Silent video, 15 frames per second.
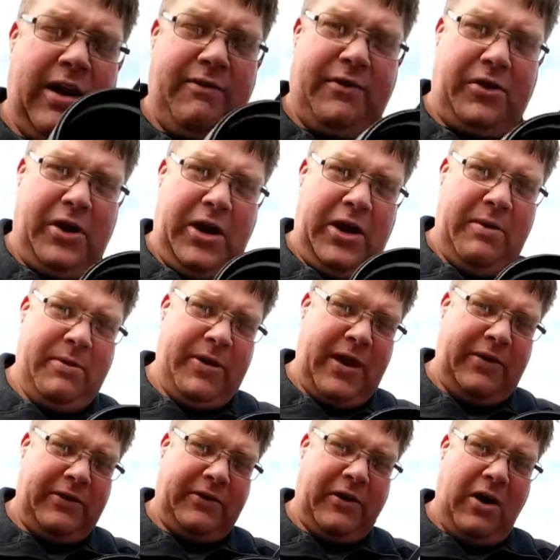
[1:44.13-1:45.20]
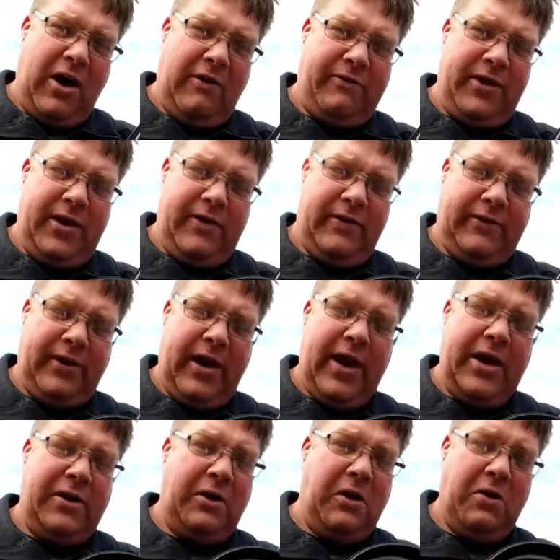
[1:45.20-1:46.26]
I've cleaned it, but that's just coffee on the
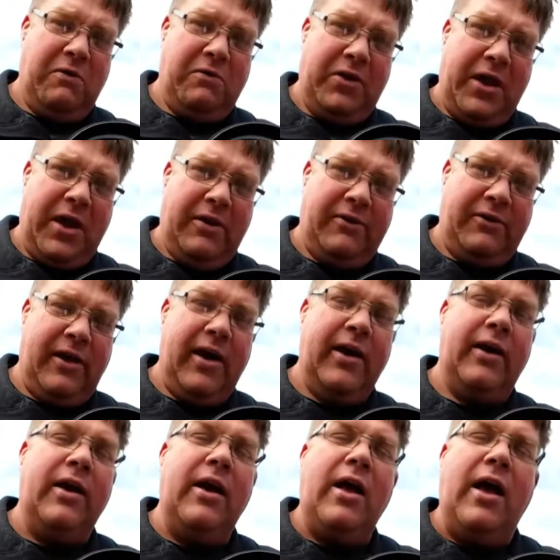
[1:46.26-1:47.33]
side and all over the outside.